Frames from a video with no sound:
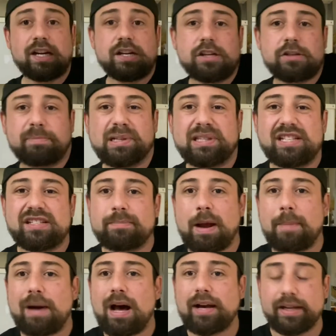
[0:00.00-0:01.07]
just put this in my
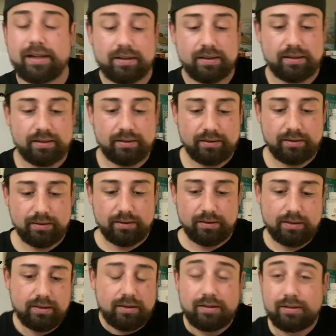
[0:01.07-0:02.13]
pocket.
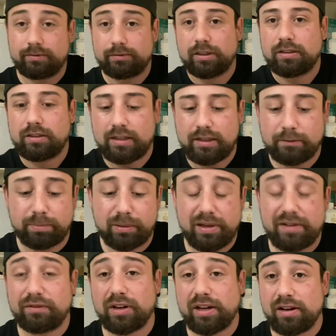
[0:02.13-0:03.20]
It's pretty
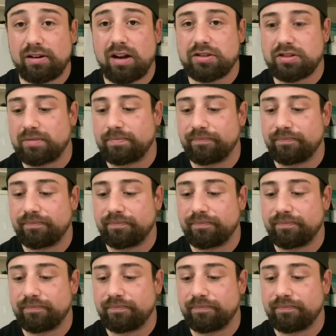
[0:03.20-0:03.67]
freaking awesome.